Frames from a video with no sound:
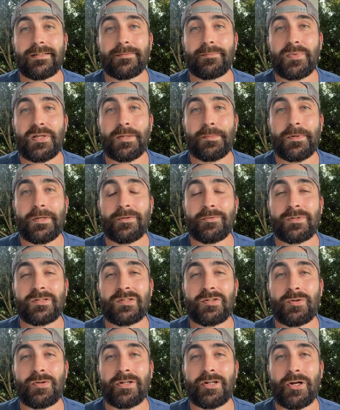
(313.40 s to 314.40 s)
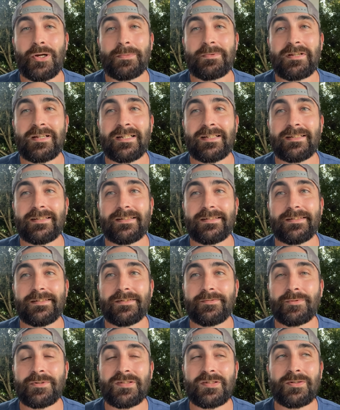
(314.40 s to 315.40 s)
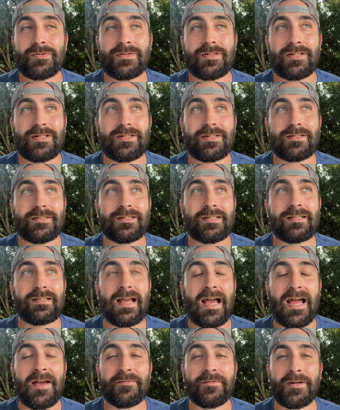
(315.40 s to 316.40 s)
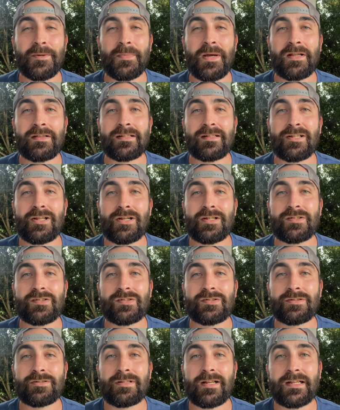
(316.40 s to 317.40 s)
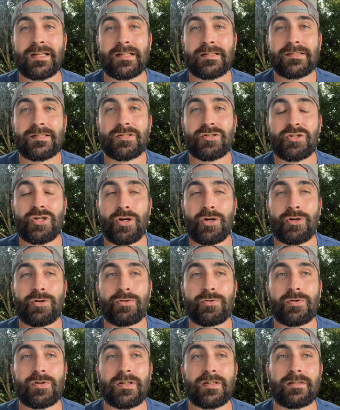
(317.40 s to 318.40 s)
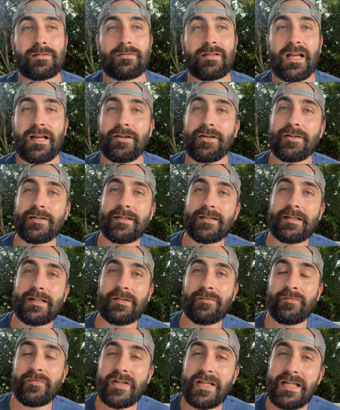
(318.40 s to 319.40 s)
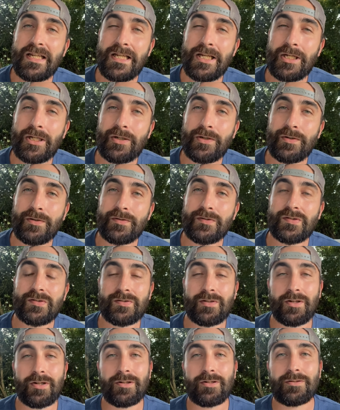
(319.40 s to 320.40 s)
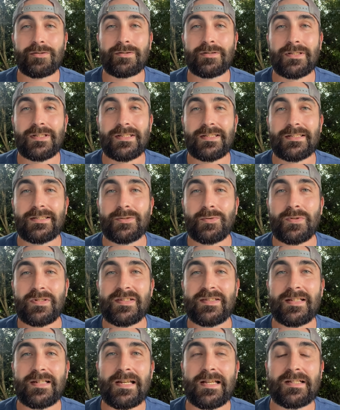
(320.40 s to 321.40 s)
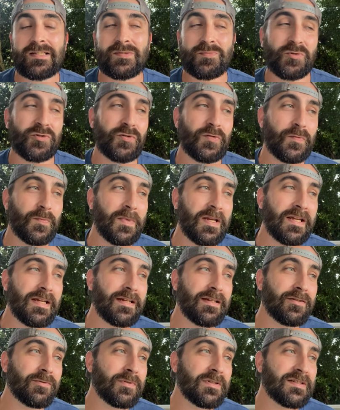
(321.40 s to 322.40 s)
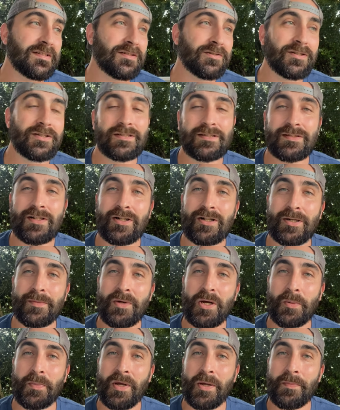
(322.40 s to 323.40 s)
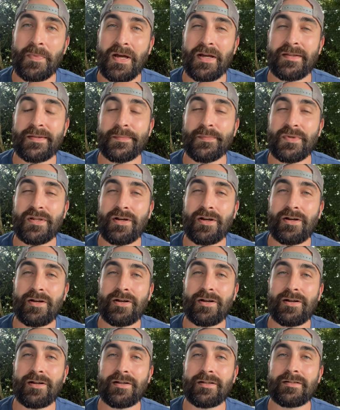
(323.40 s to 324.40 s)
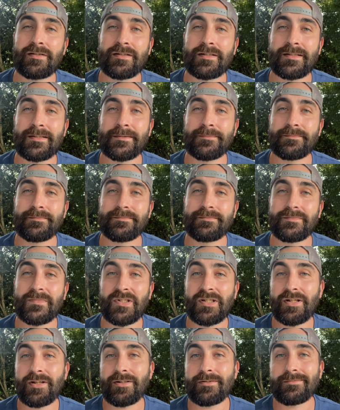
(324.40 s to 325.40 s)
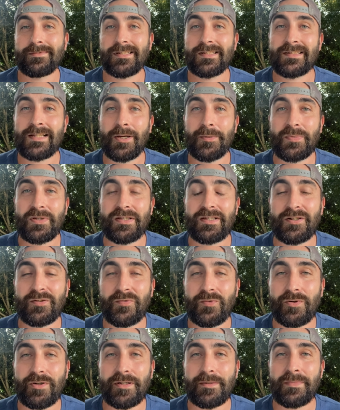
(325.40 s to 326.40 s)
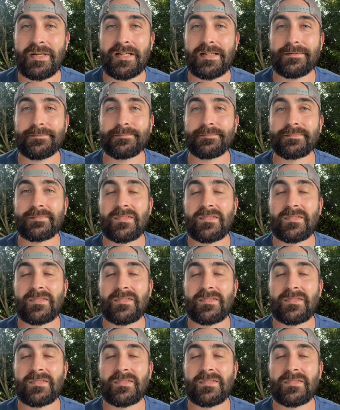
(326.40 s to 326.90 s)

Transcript: PP, what's going on, man? What's going on? You're laughing about the lawsuit like it's a joke and now you're deleting videos. So what's the next move, man? Are we still going to talk about Bed Bath & Beyond? You know, because I'll be there for it, man.